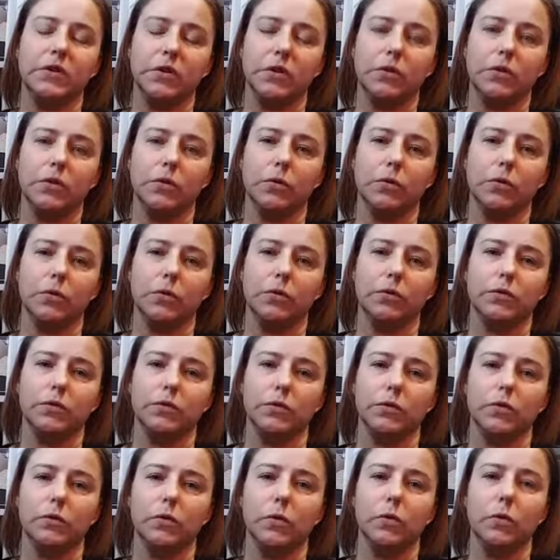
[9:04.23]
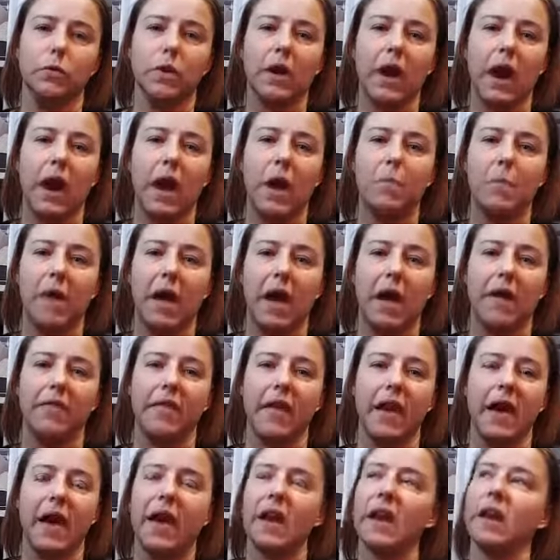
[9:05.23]
do to
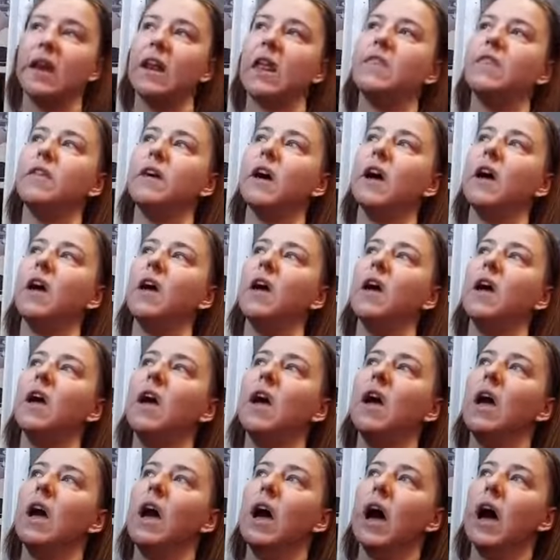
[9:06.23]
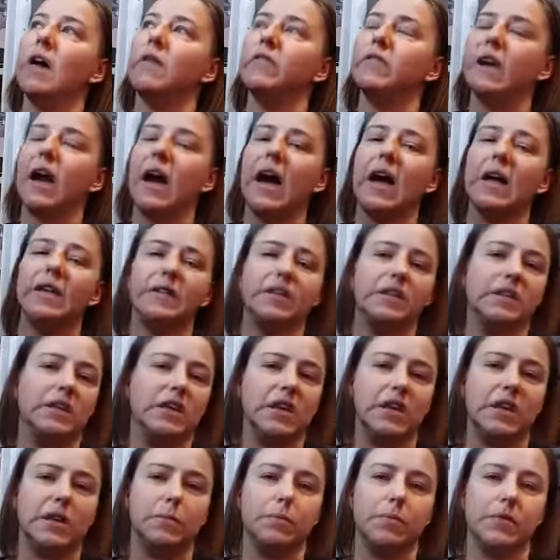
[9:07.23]
combat that? And I thought, I've got to
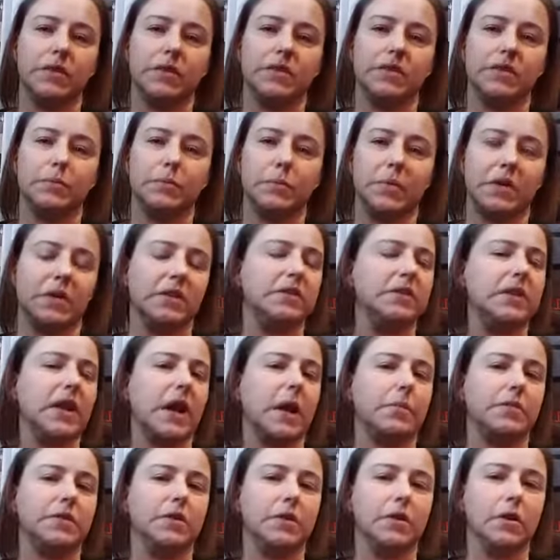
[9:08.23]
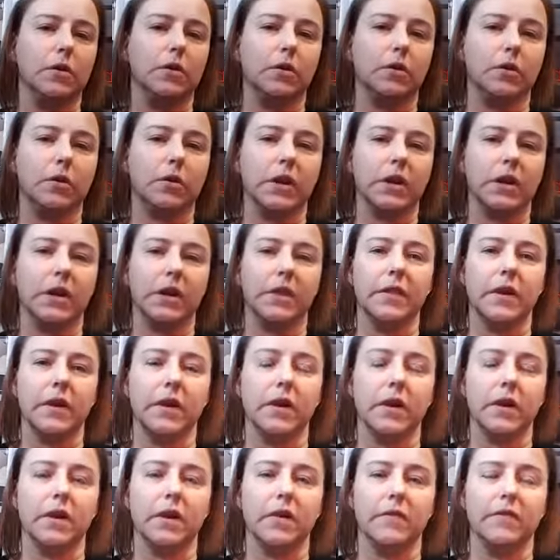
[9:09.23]
keep this Pit Stop deodorant in
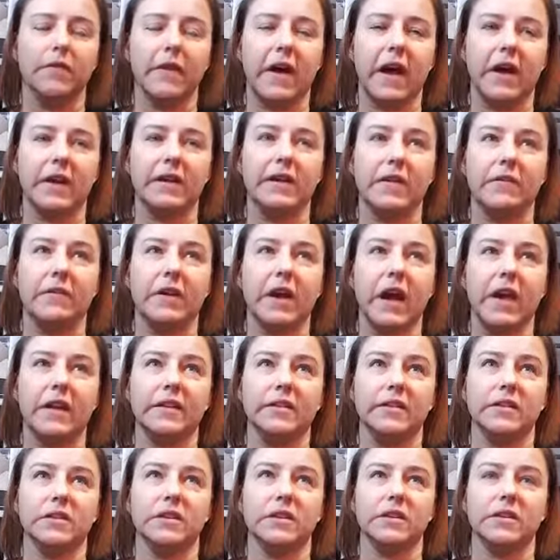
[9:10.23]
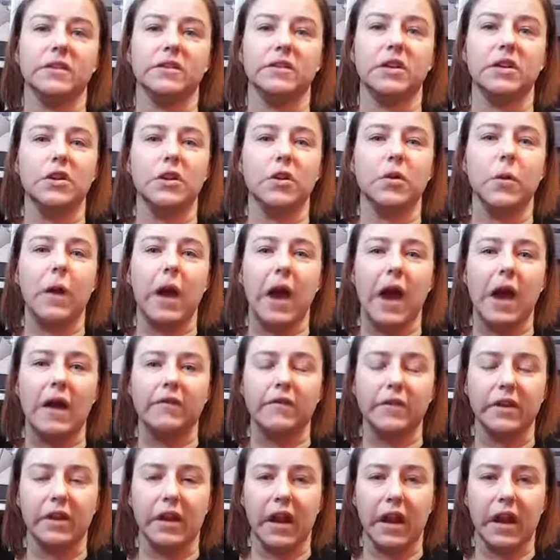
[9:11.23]
there. In fact, I've got to continue
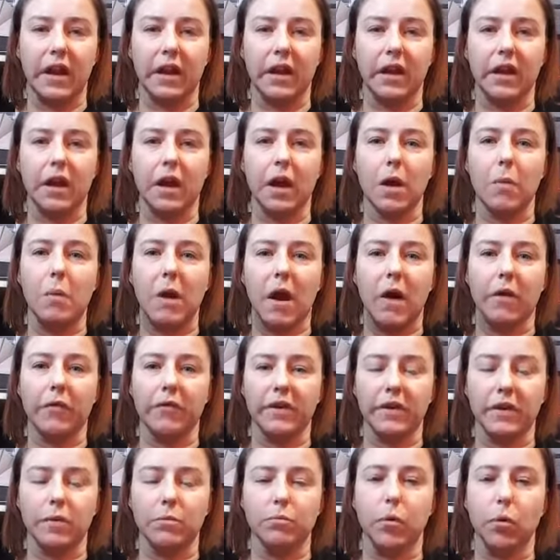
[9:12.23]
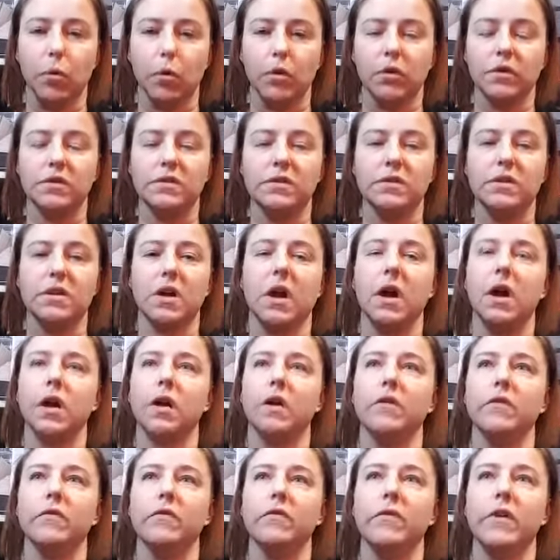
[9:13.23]
advocating about the importance
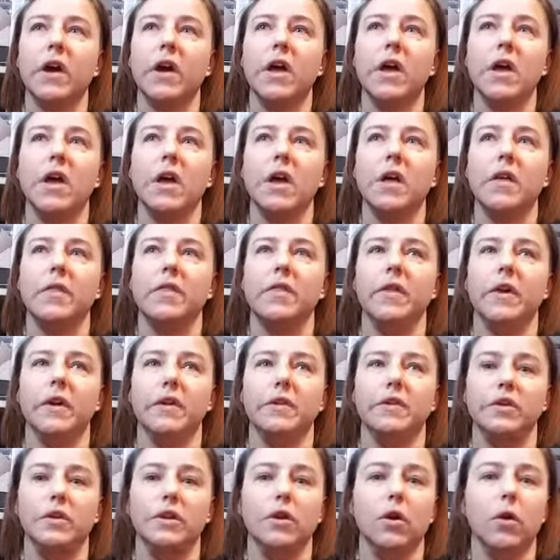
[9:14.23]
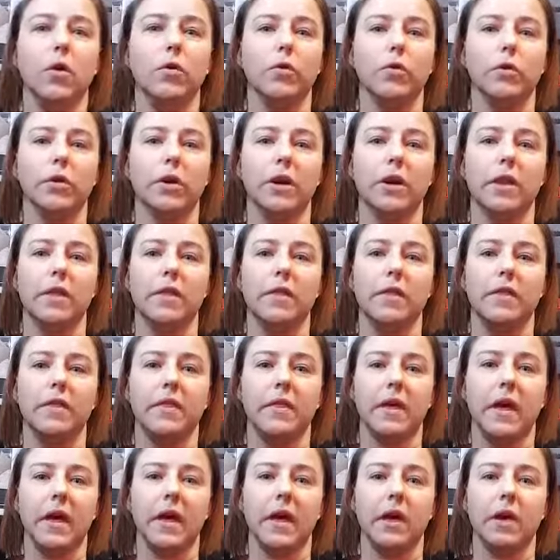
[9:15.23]
of the
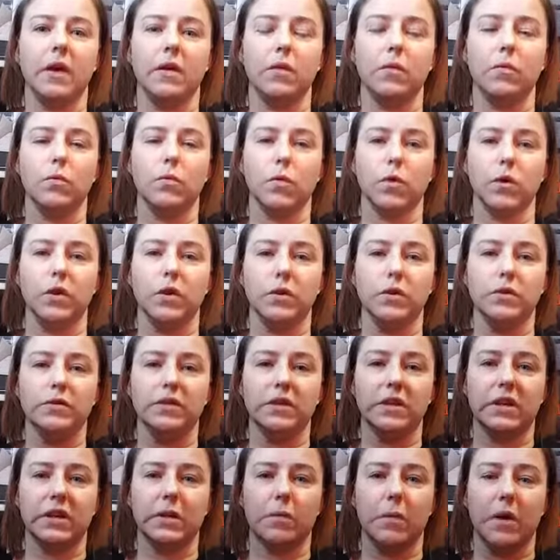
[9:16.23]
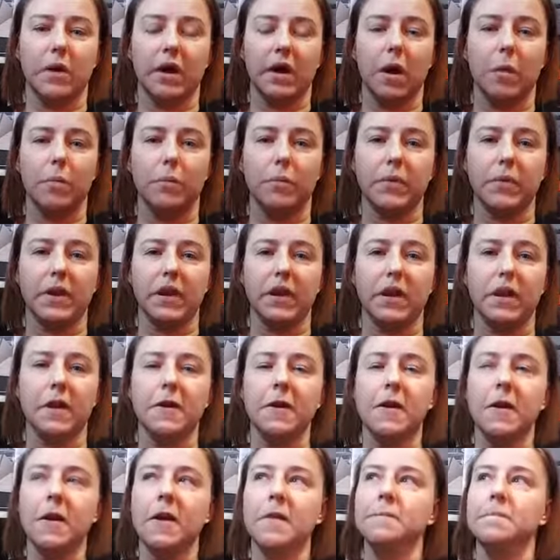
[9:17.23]
deodorant that we're using in my company,